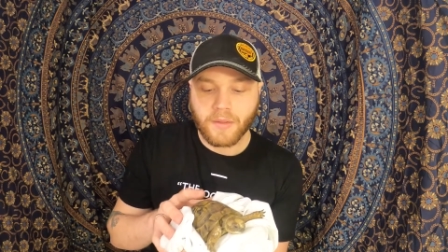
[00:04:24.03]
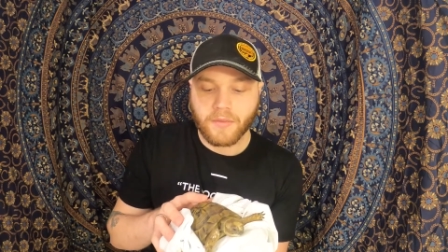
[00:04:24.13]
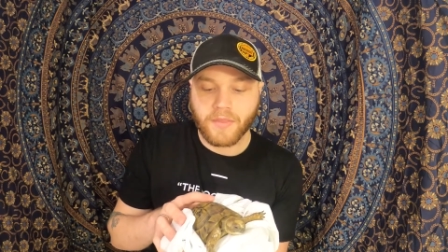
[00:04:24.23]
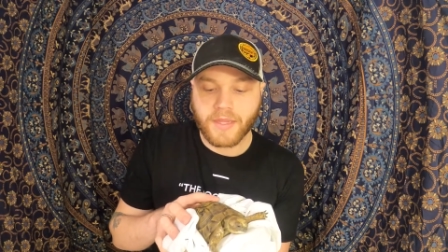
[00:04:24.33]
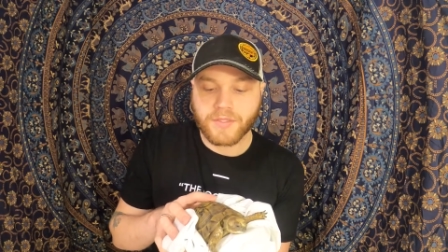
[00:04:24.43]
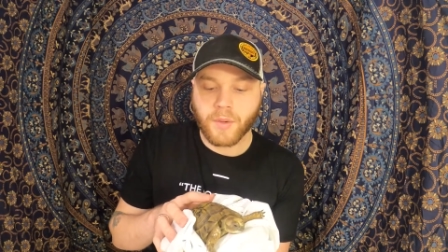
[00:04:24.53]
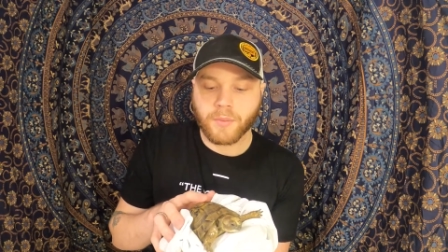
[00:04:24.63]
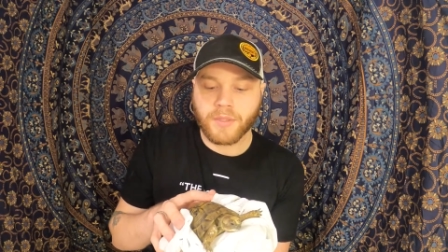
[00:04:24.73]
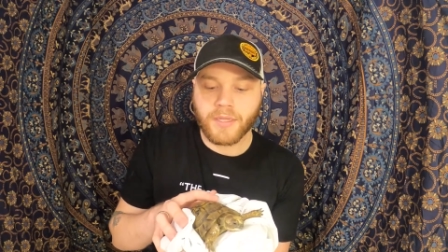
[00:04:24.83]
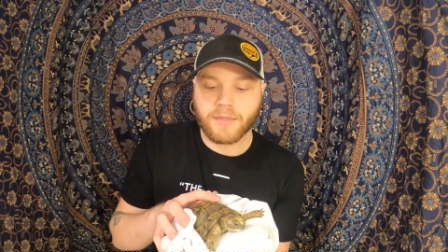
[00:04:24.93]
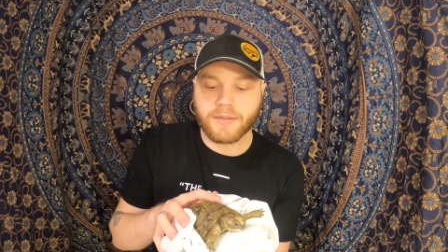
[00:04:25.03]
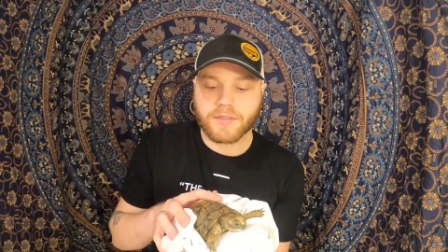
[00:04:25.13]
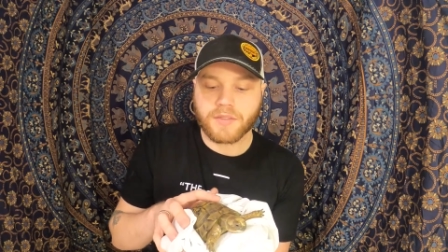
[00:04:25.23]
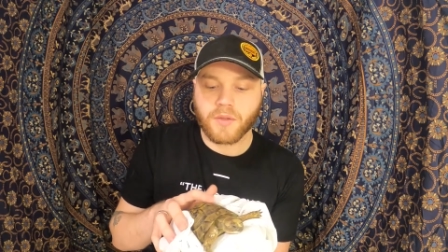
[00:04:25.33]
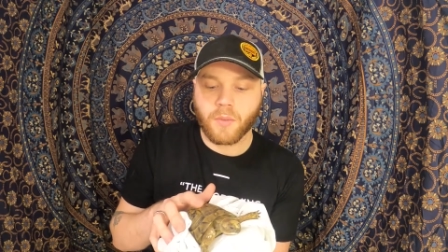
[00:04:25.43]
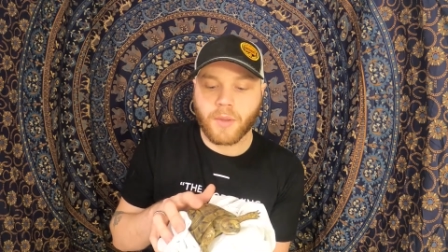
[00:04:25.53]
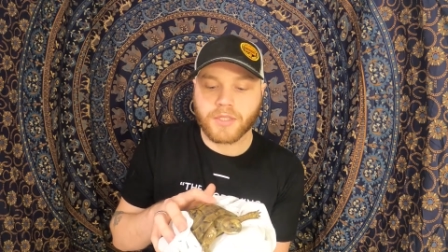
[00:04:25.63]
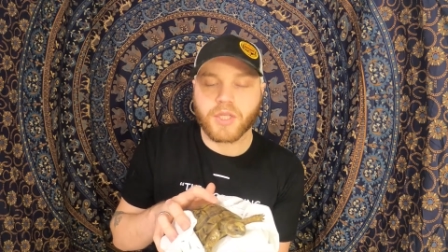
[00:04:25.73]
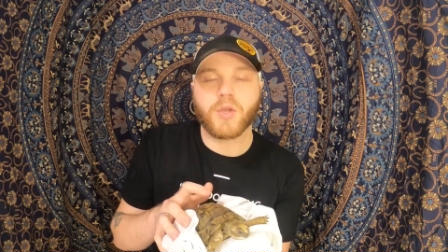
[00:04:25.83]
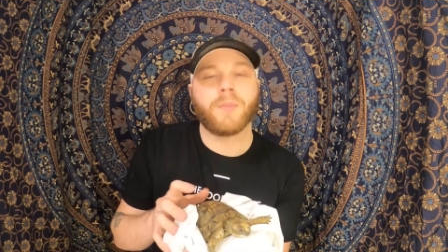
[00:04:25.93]
They don't need so
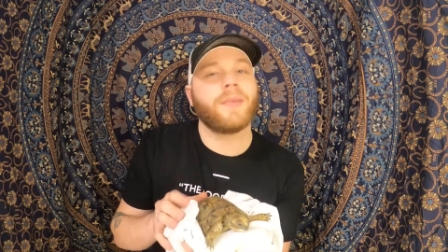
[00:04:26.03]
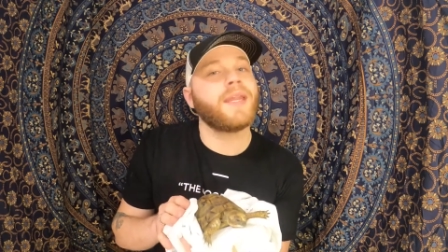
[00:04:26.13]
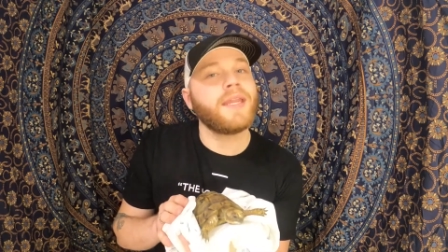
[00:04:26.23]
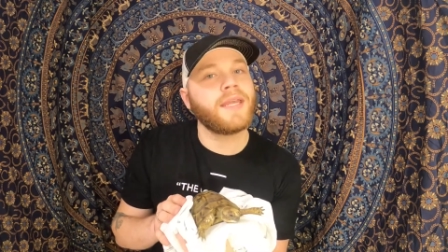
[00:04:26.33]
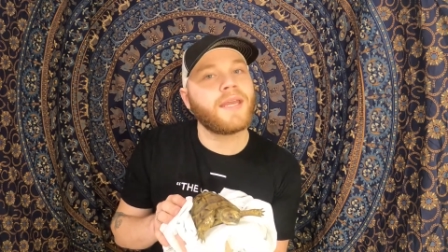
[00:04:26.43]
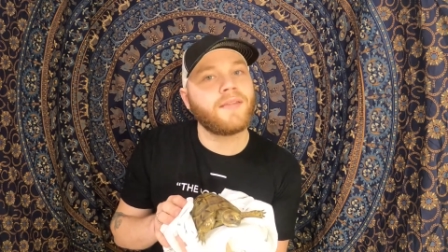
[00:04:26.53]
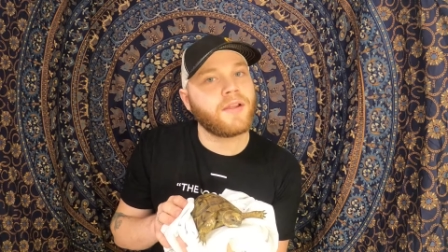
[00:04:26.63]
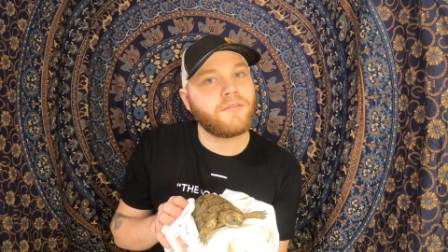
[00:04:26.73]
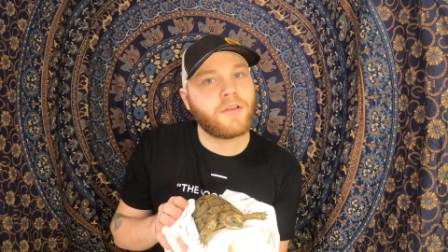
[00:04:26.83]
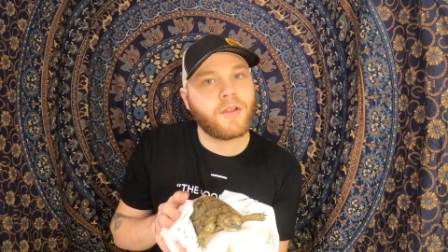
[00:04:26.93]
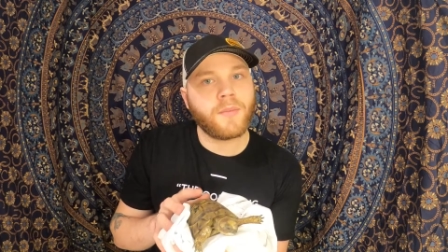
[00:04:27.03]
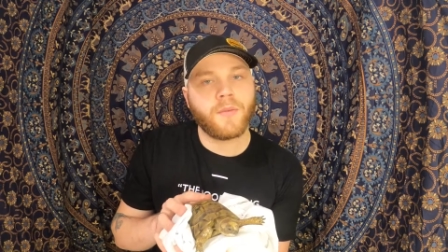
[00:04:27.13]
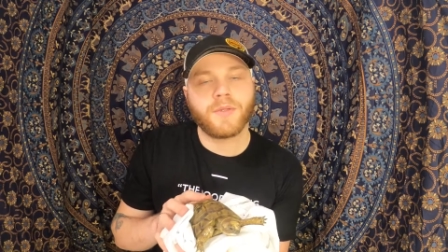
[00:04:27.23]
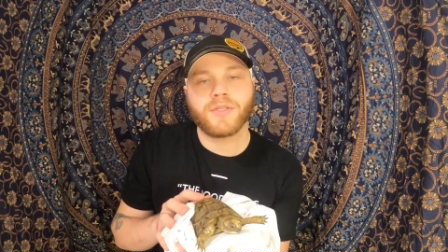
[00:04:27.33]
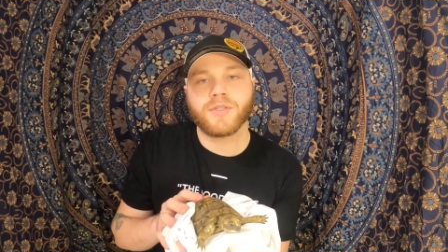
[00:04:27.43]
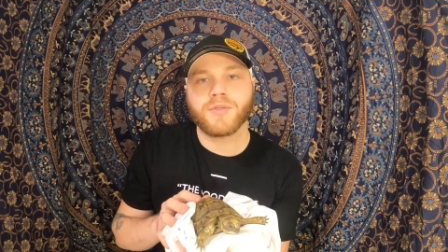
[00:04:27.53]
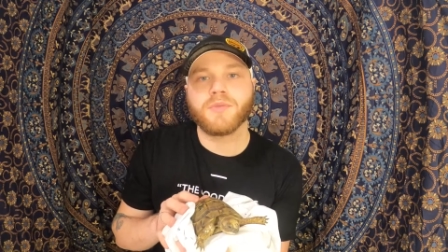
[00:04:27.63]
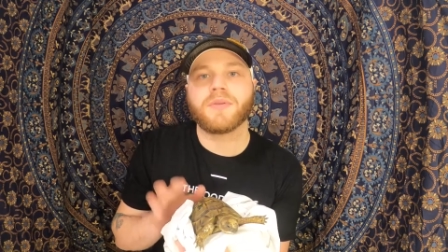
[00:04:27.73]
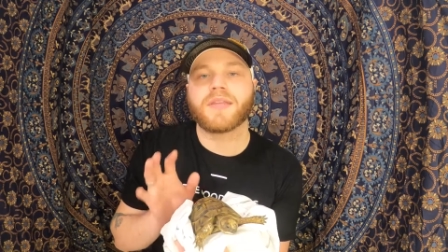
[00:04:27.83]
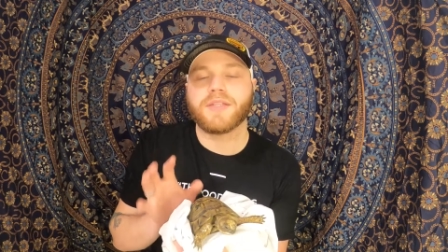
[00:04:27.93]
much humidity in their environment, which is true,
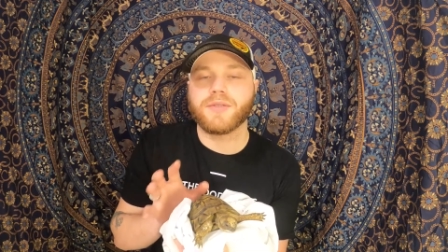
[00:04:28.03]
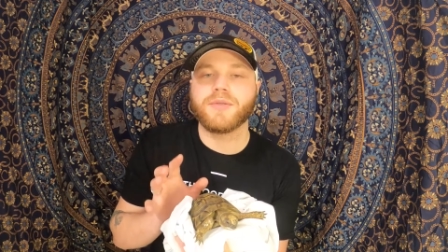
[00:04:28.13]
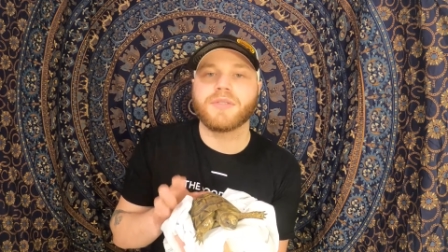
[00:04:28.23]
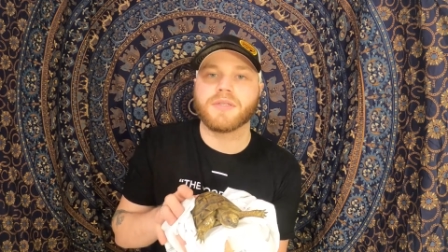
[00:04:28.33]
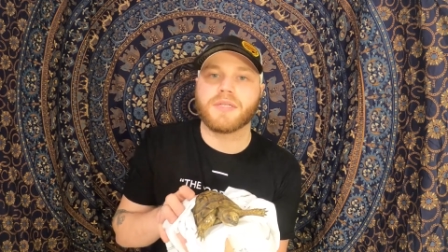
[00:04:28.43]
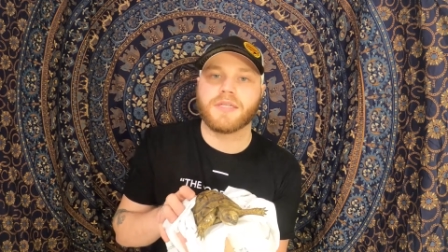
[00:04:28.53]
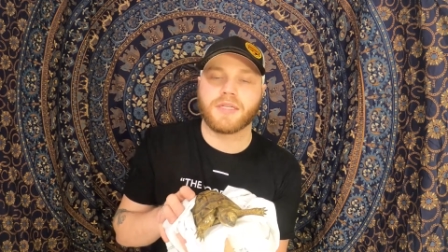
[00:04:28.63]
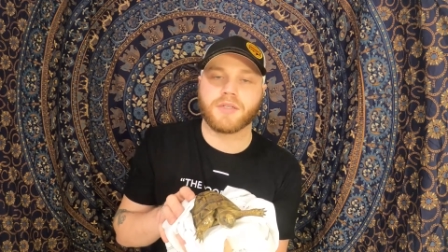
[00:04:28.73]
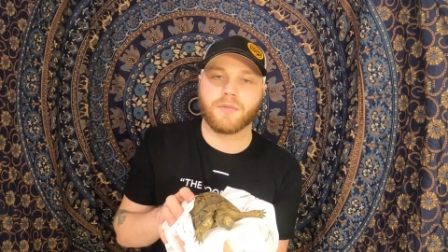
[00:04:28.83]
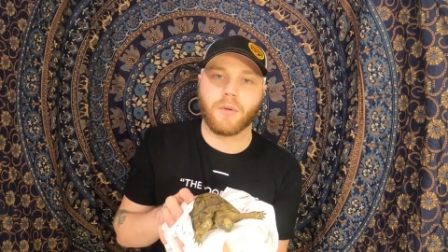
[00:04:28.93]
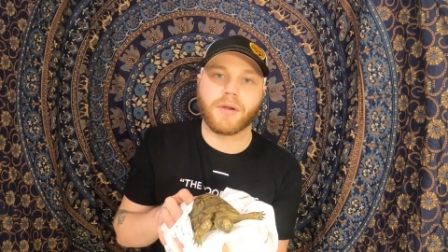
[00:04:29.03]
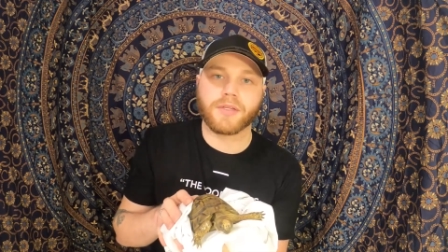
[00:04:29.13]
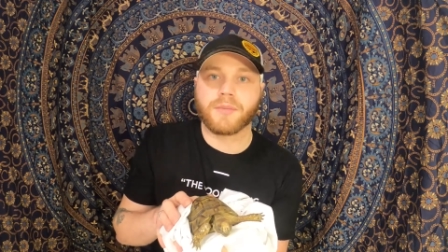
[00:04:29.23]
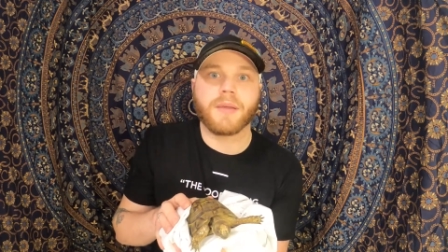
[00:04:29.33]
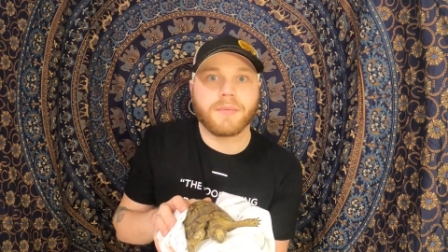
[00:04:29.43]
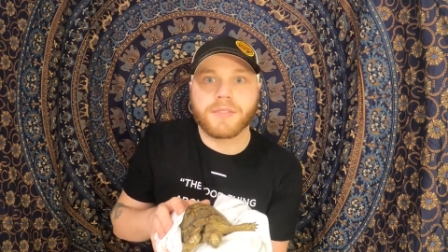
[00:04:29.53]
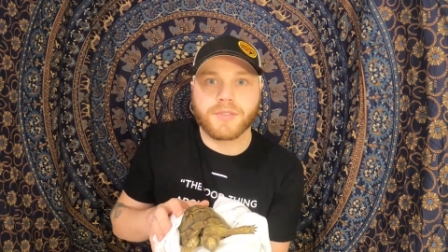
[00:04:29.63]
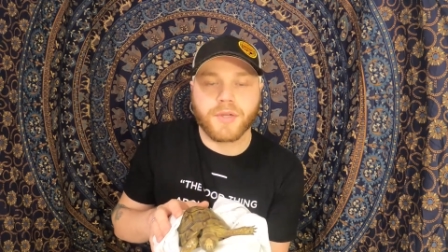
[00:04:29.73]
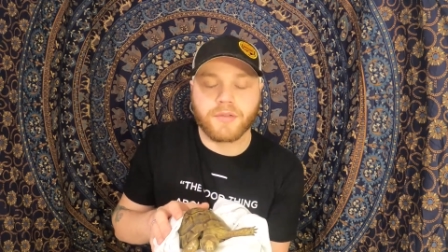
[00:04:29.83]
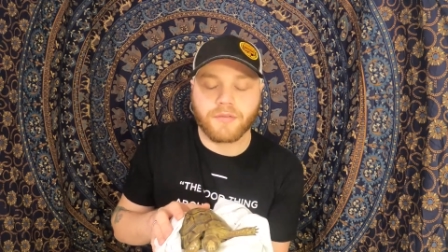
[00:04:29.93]
but they do still need a dish of water to be able to
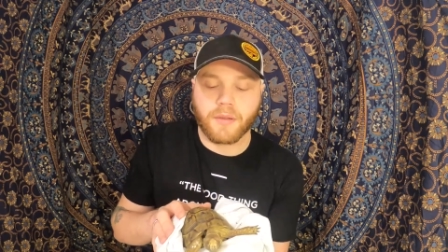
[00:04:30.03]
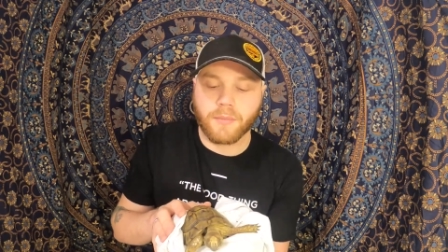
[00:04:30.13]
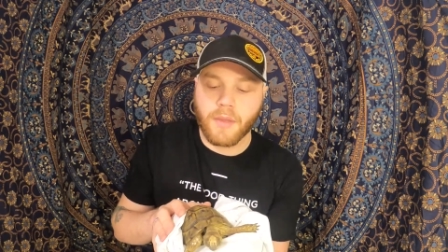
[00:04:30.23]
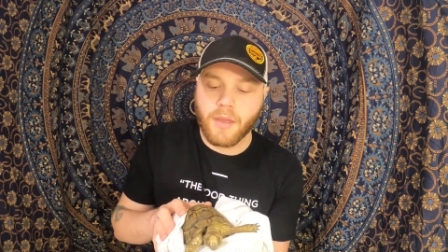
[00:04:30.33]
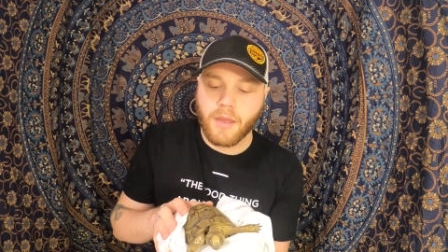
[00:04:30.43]
drink from.